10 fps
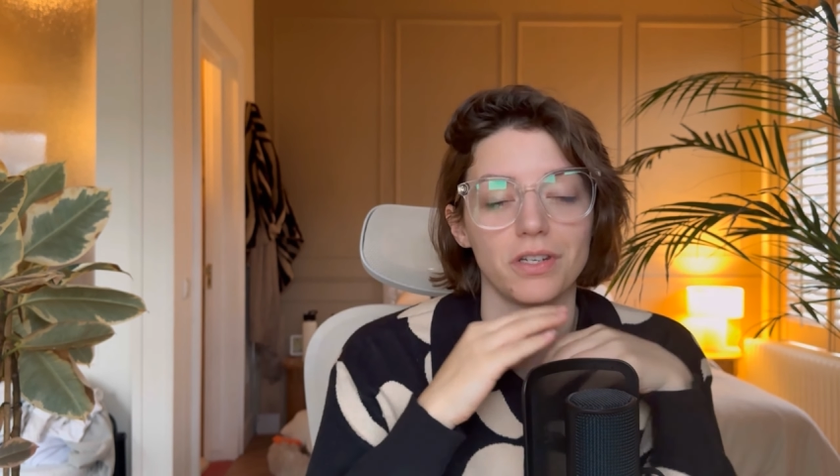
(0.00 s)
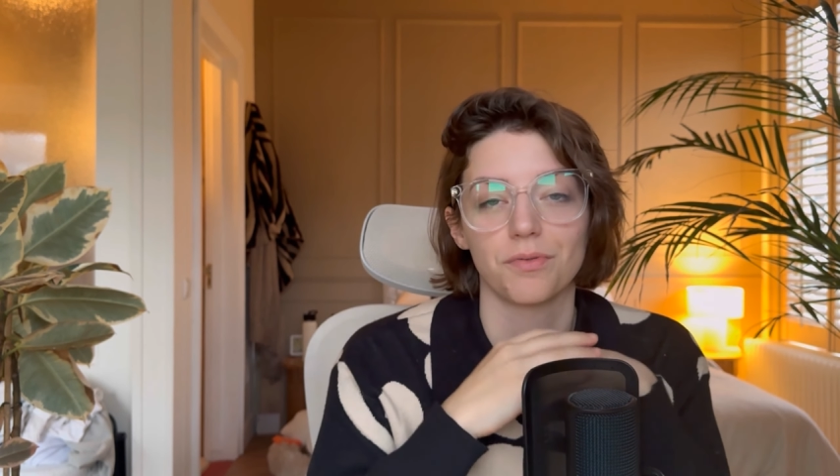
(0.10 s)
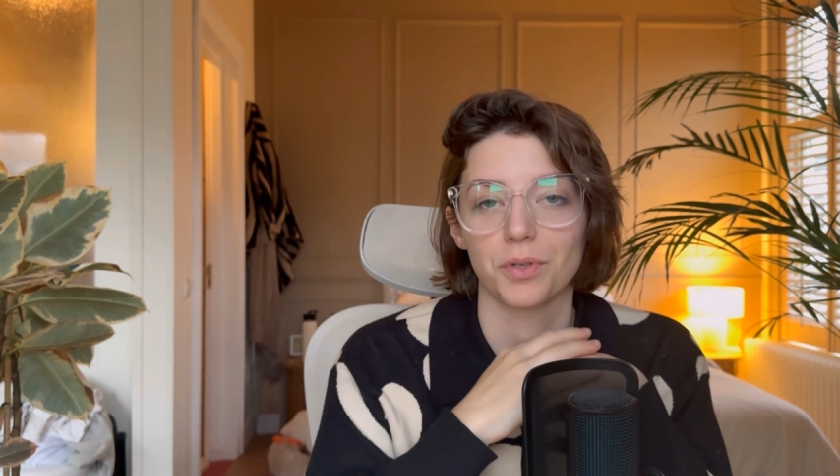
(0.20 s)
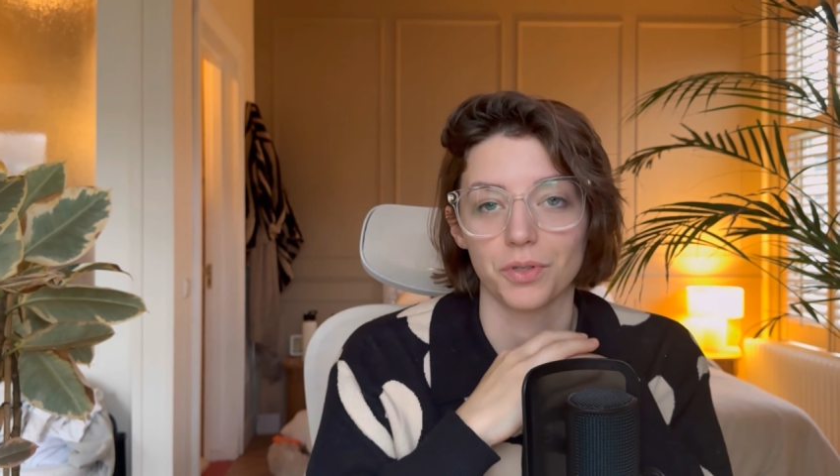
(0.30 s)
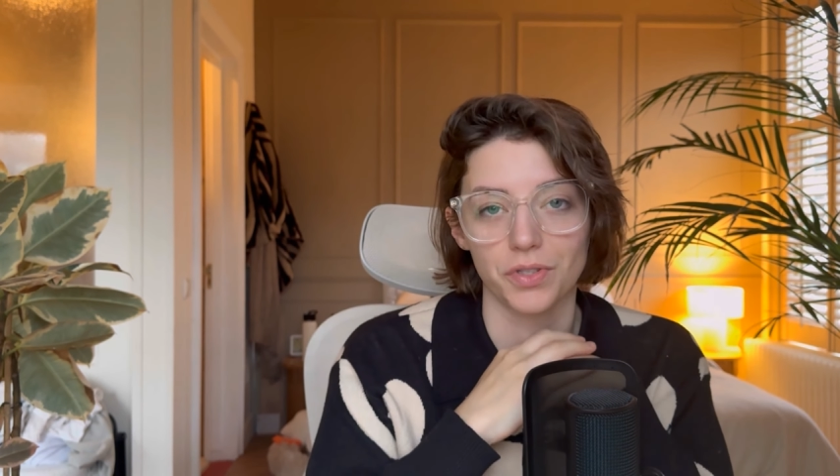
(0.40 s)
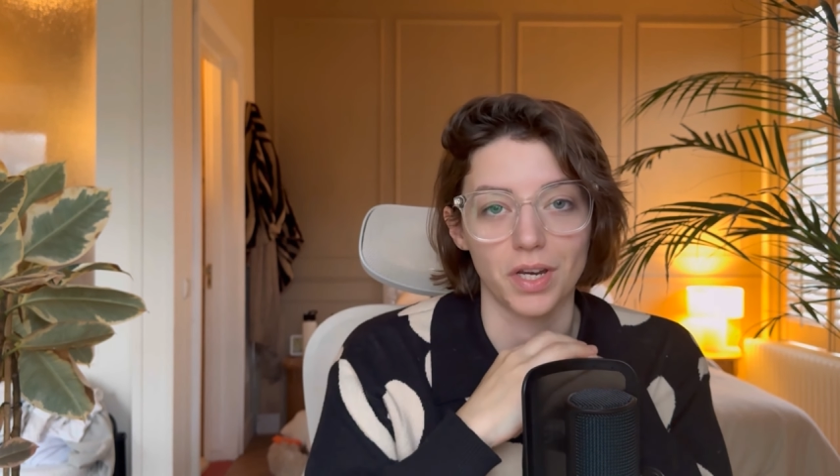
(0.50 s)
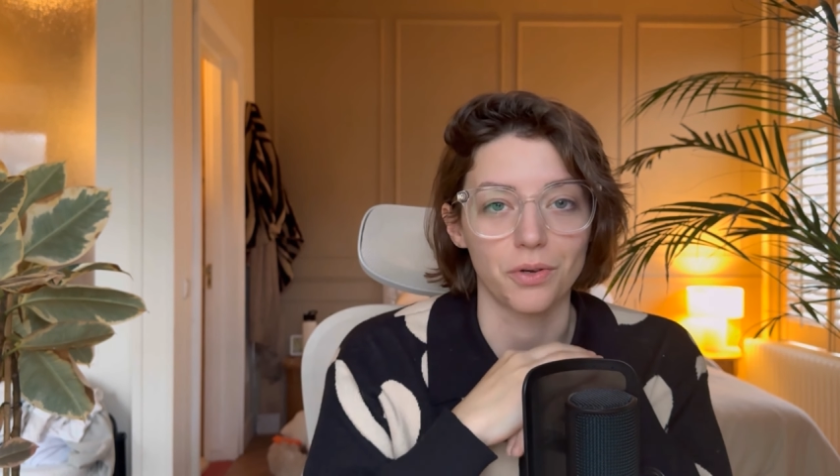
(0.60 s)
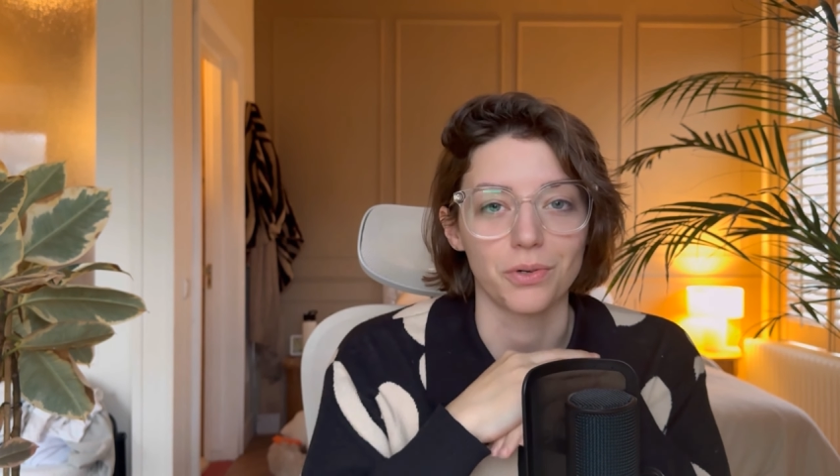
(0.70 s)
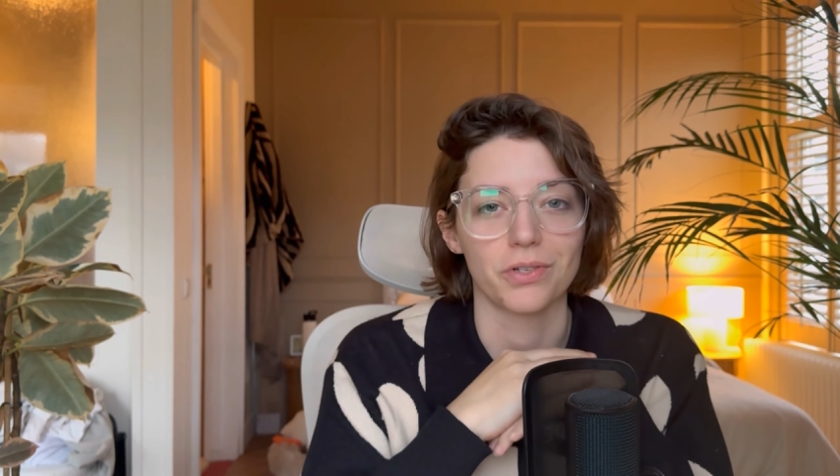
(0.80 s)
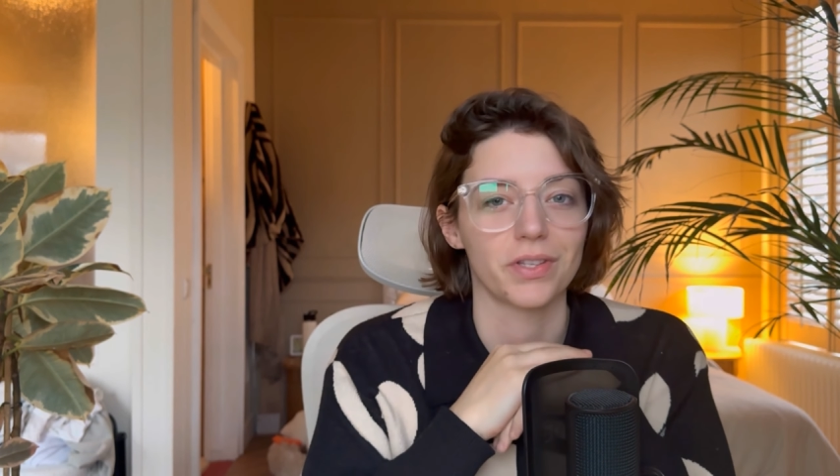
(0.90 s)
difficult
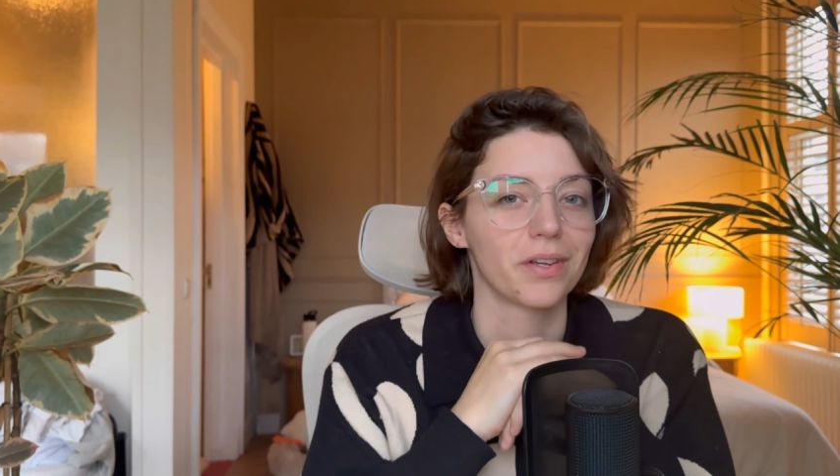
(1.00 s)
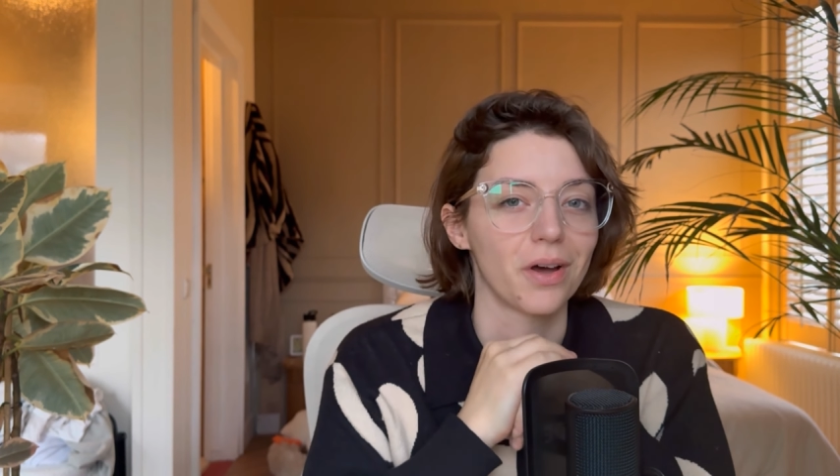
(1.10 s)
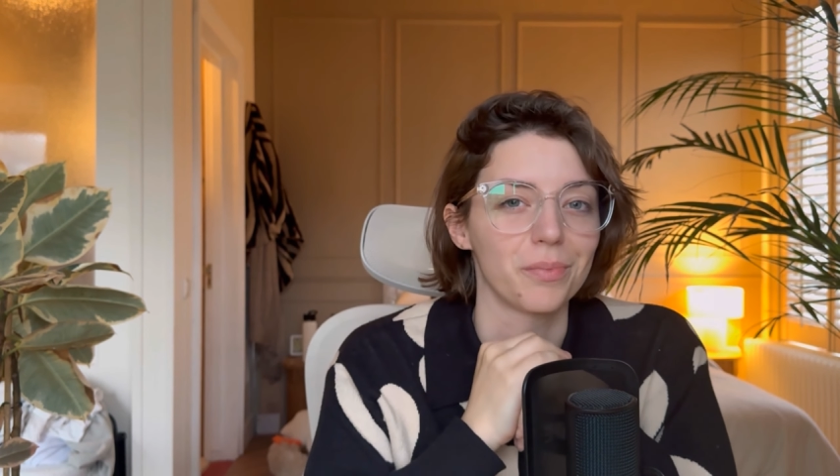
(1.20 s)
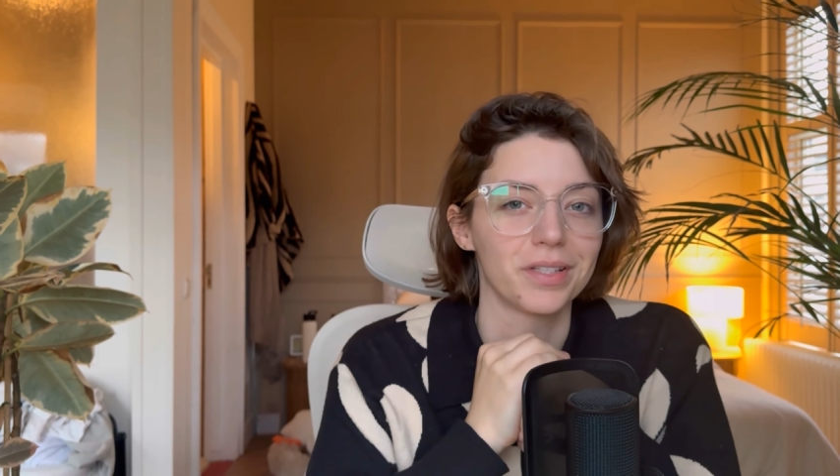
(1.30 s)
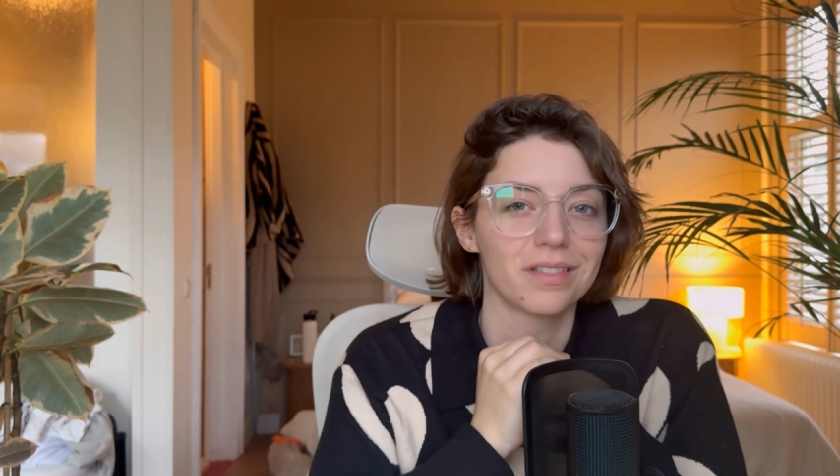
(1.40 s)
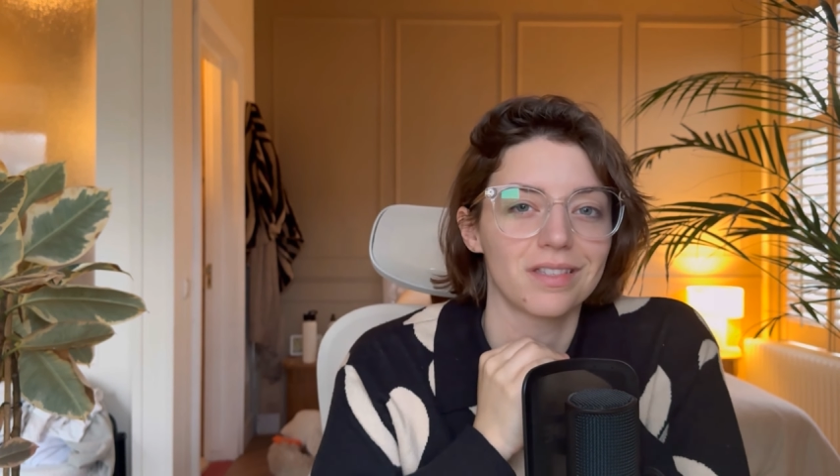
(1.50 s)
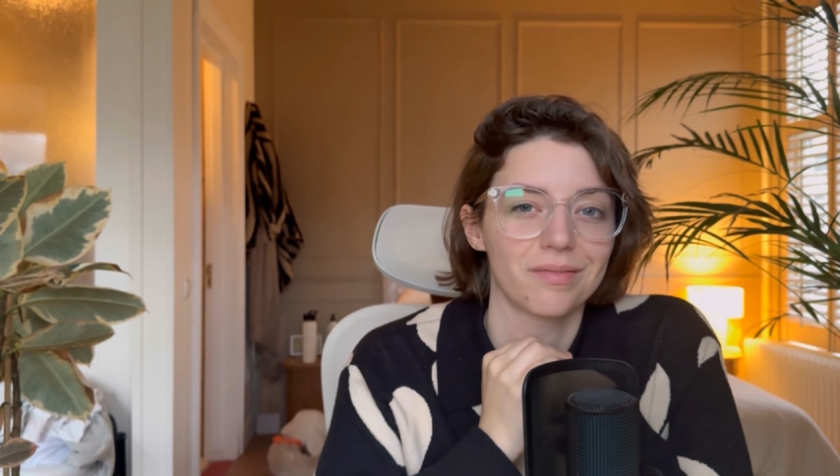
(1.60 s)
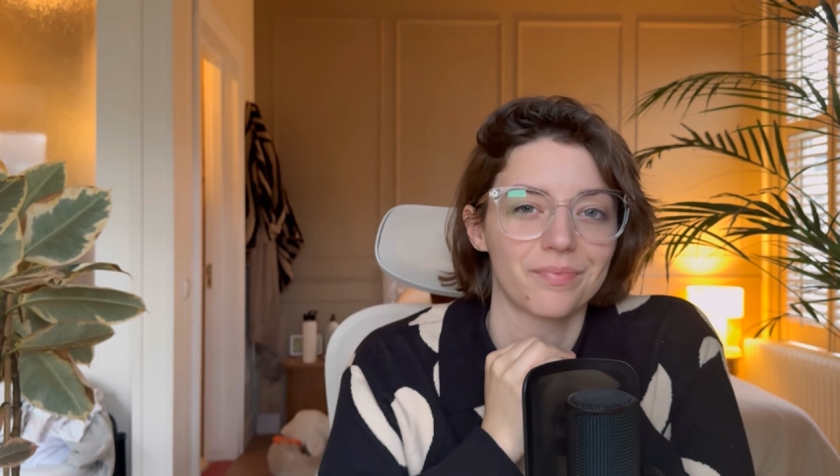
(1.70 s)
stakeholders in the comments.